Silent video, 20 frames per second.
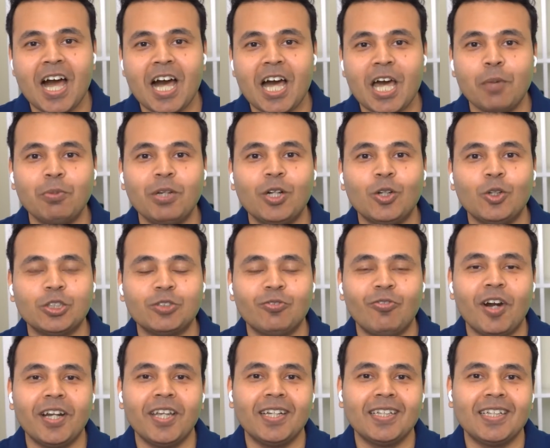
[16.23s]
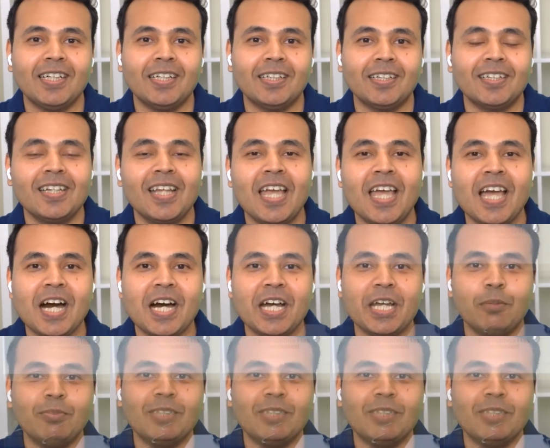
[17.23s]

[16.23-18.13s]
I'm your host Farhad Khan. I am the